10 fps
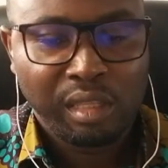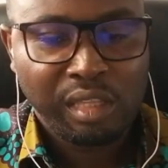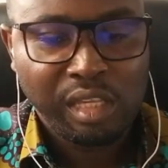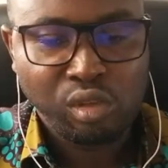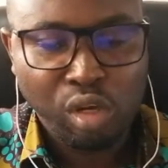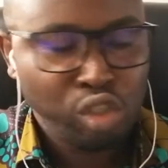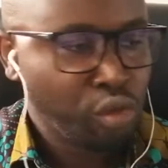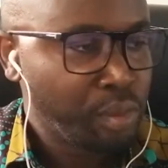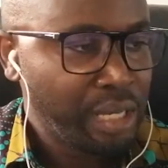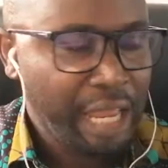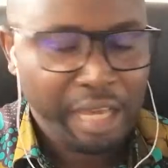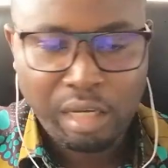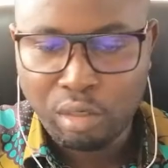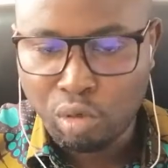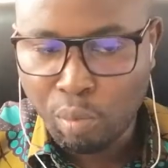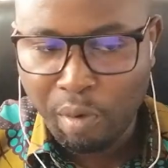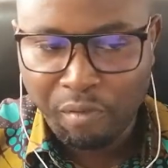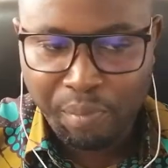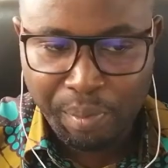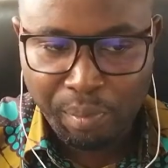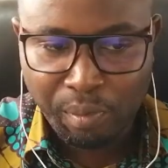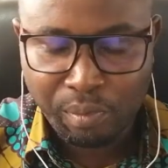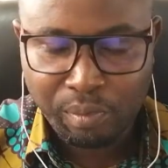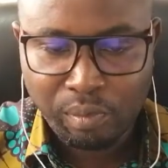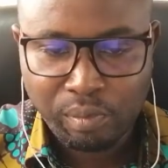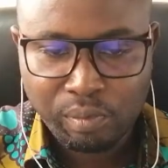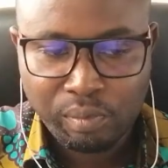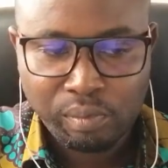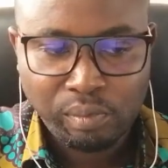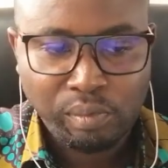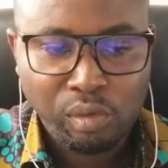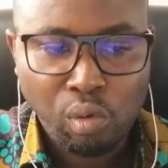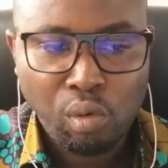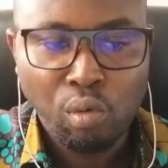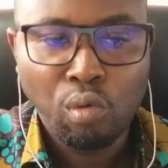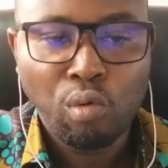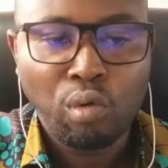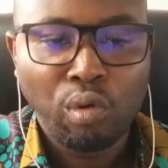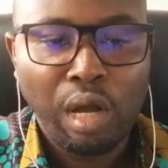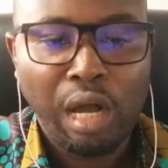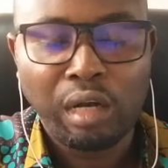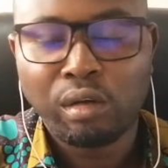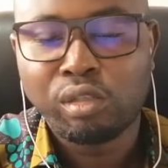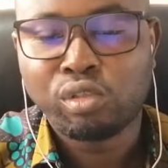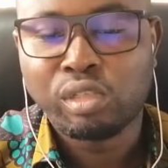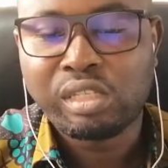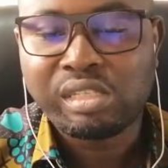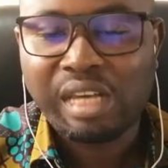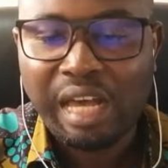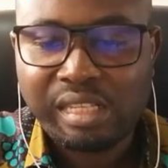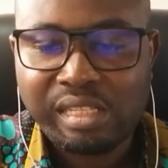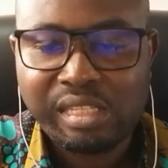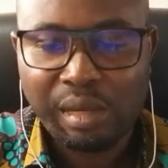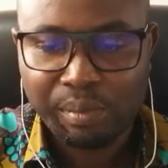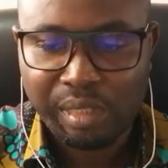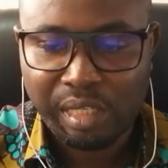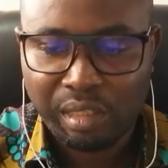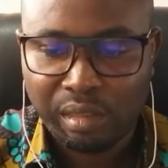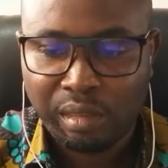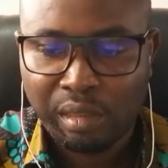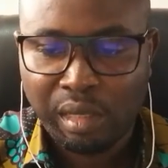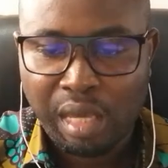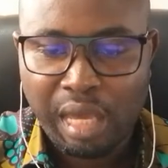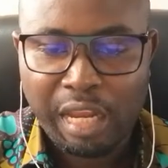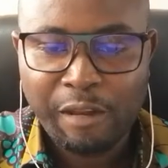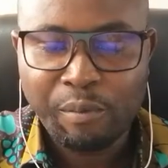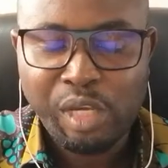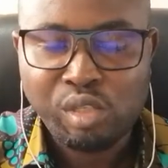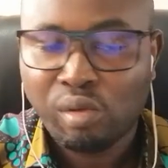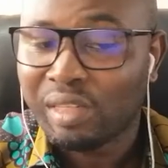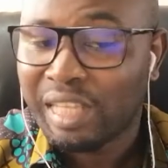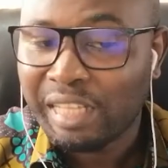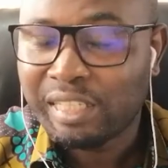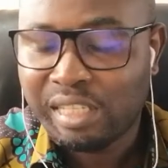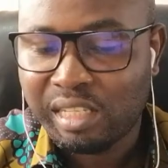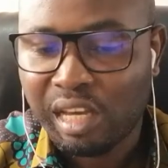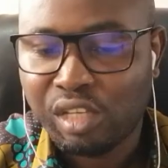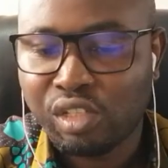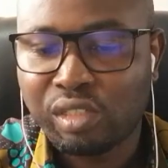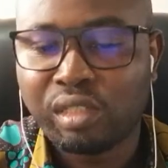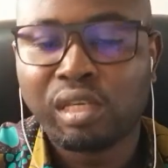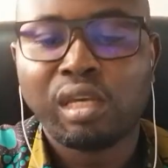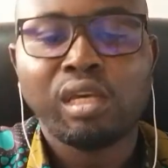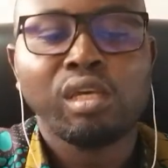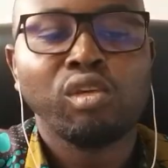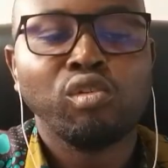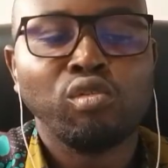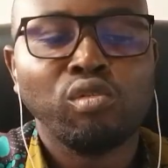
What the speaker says: there's going to be like a group of people who are going to discuss something, and then based on that discussion you